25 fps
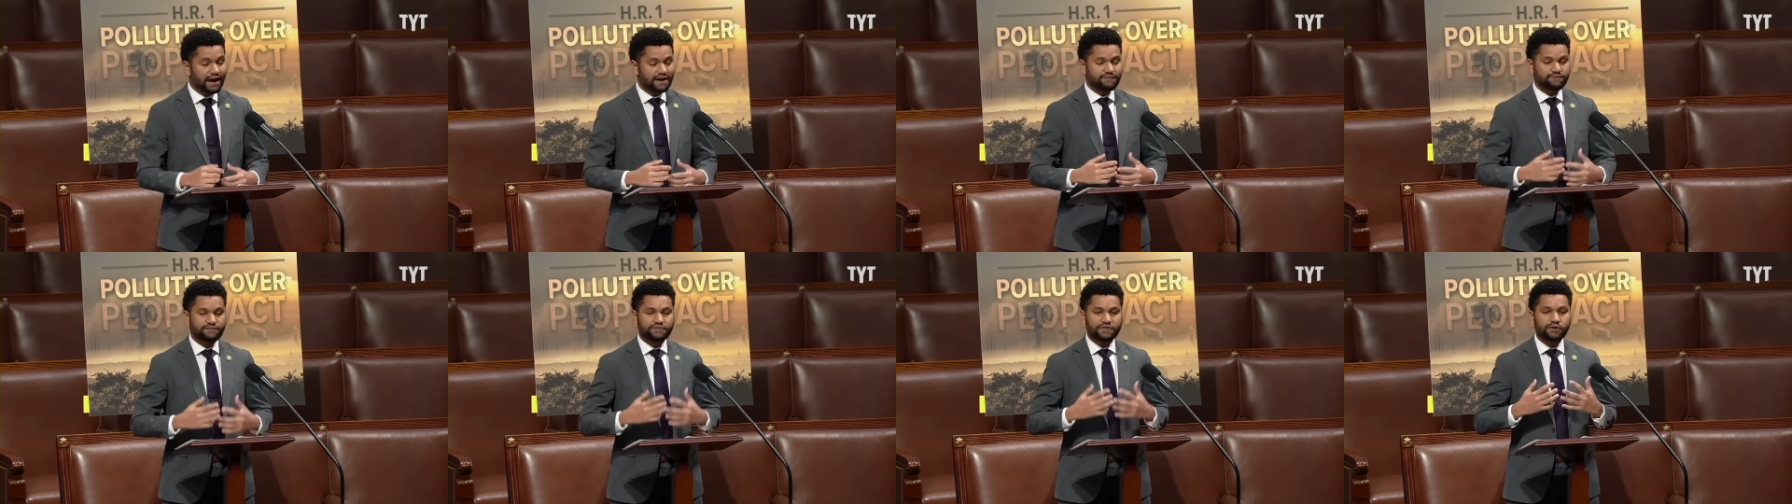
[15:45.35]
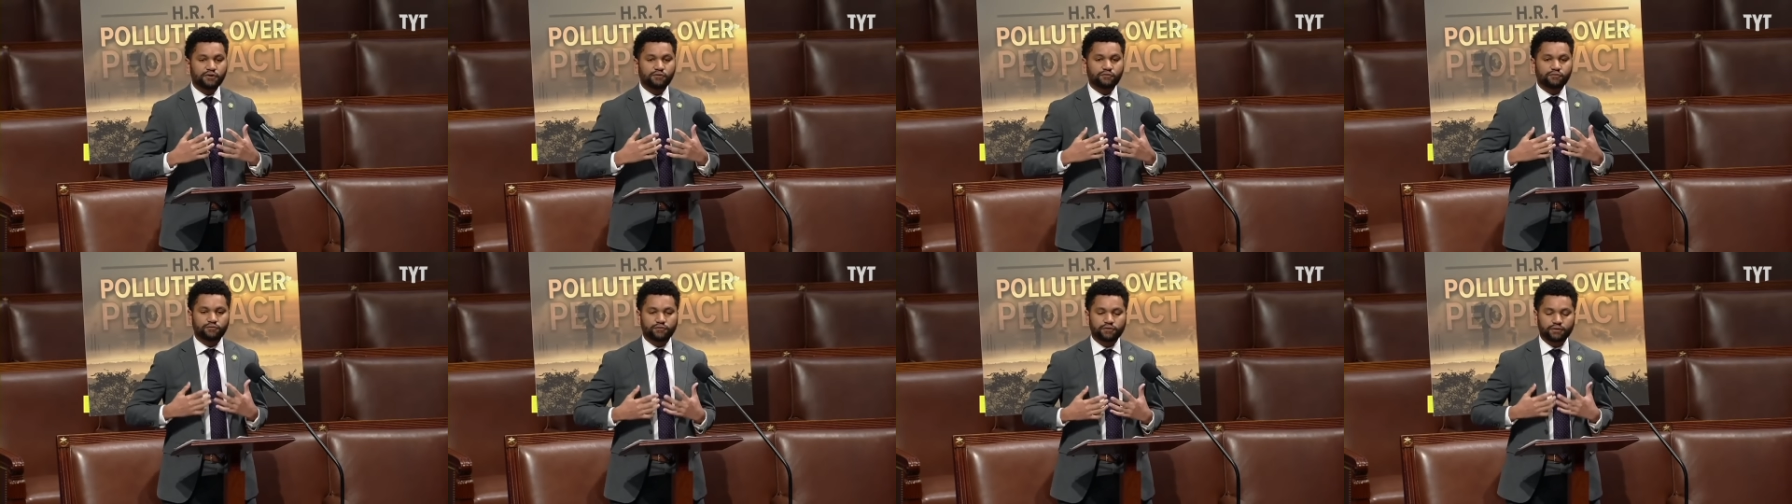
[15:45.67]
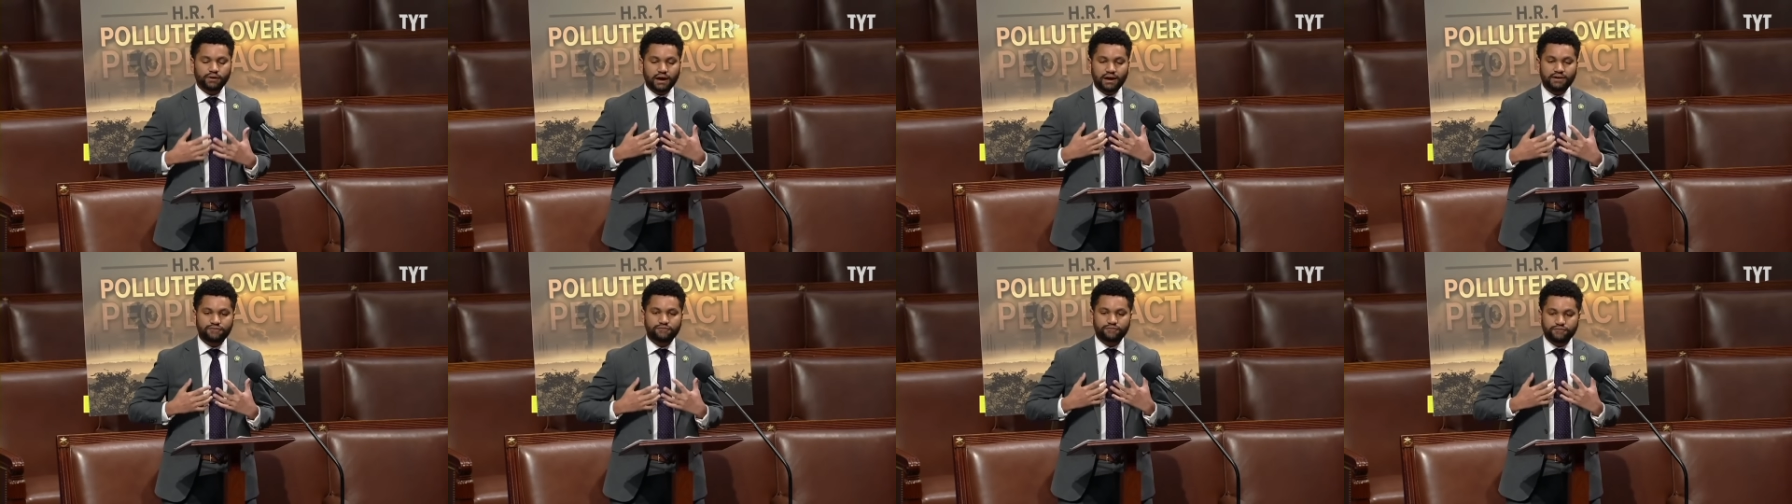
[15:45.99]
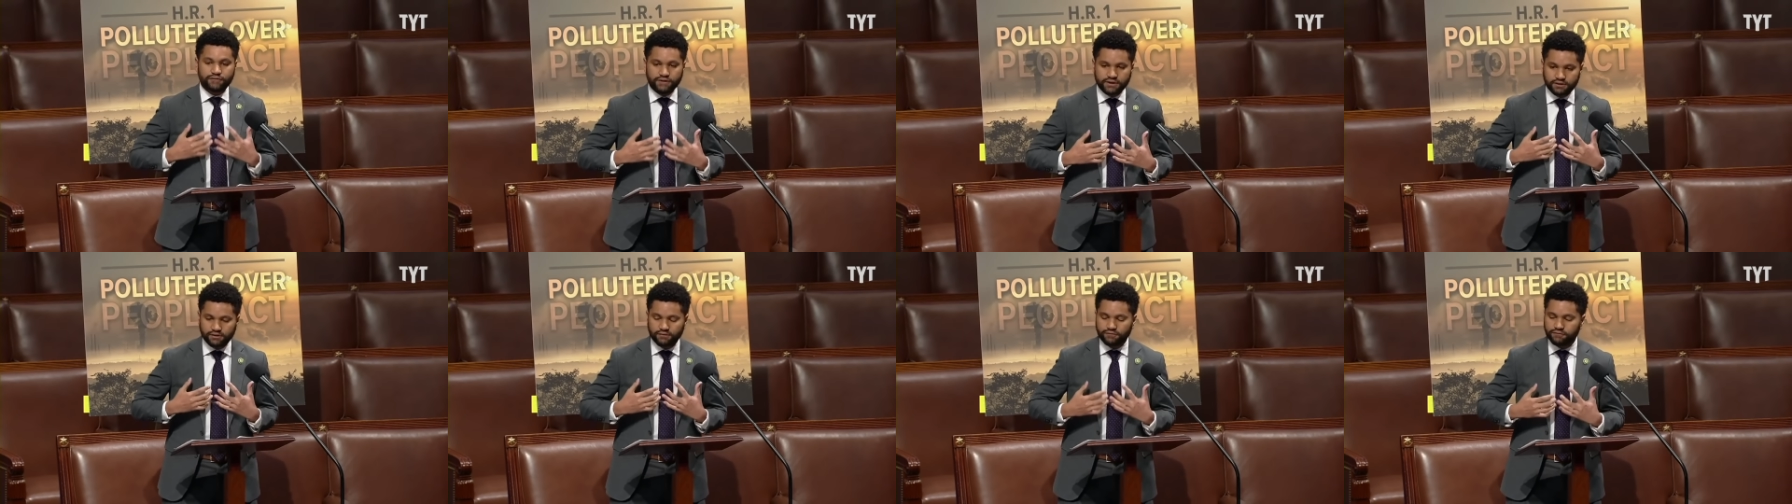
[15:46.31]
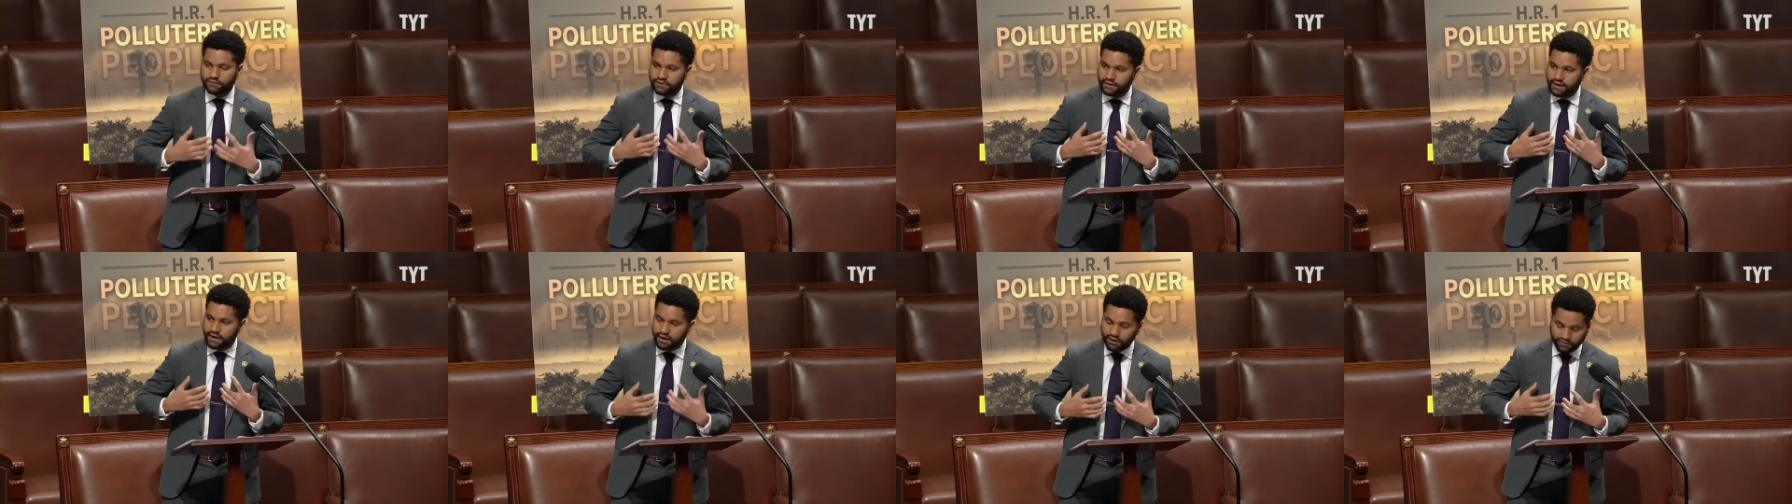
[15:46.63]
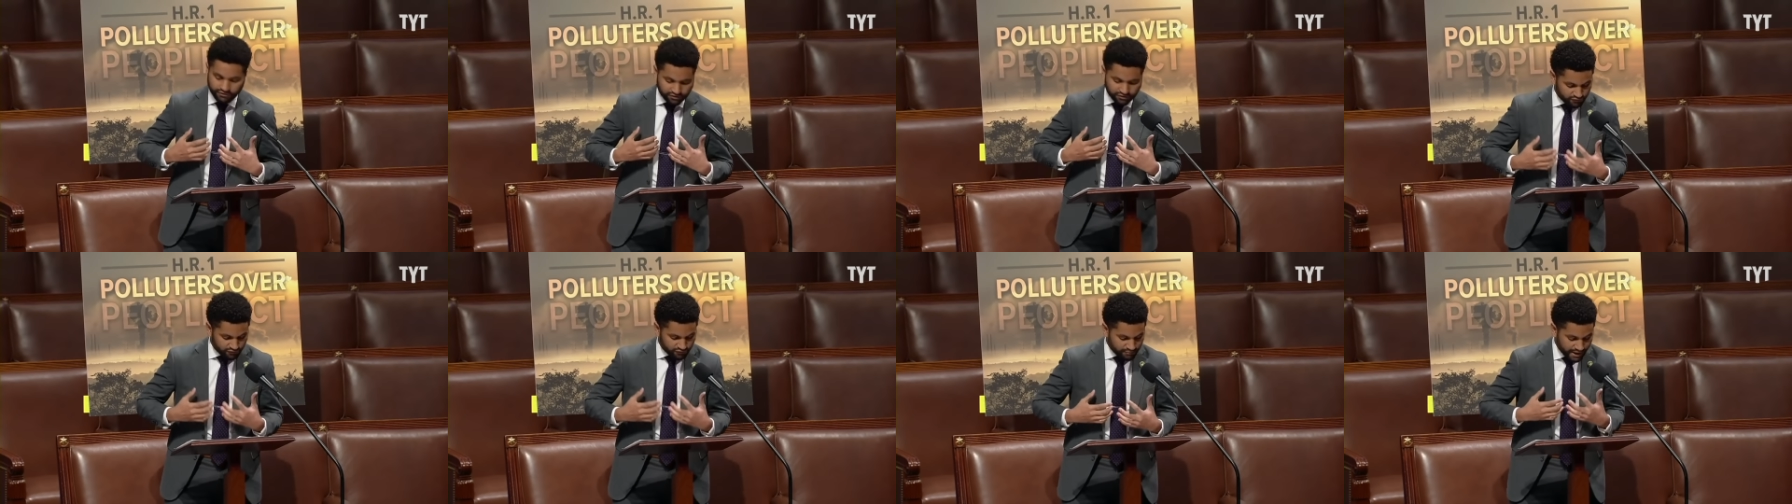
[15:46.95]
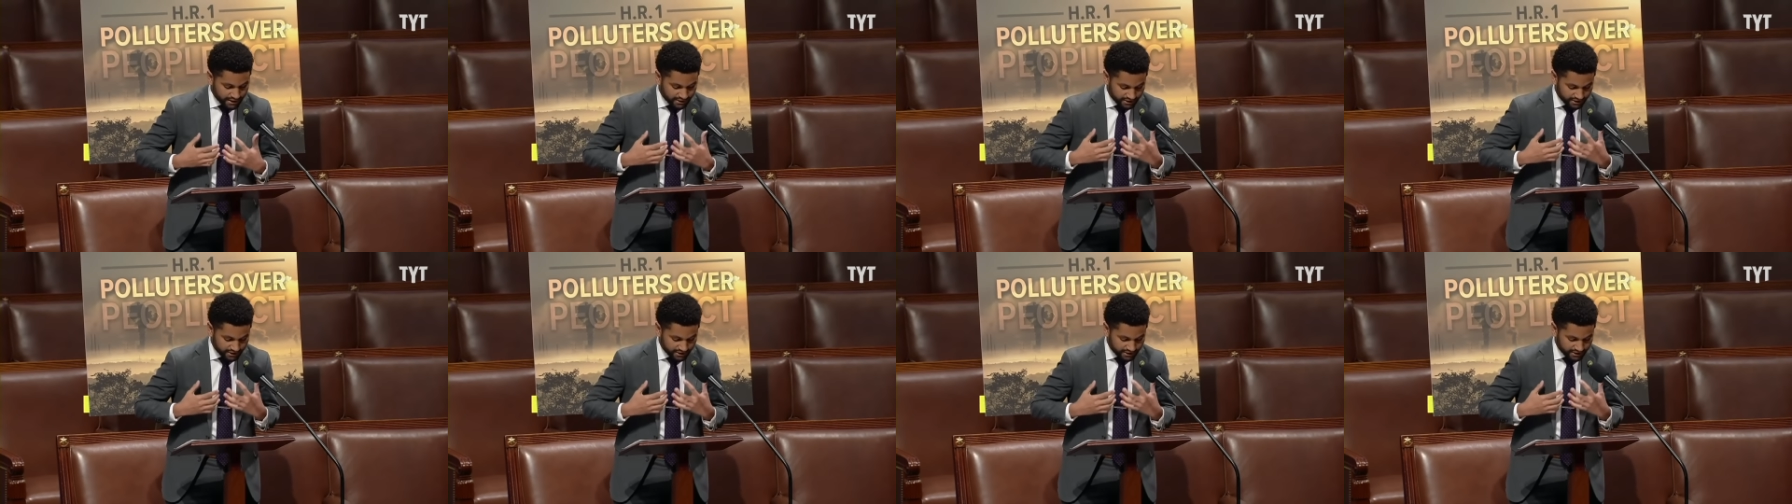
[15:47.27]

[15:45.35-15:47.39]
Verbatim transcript: I feel for, I fear for the health of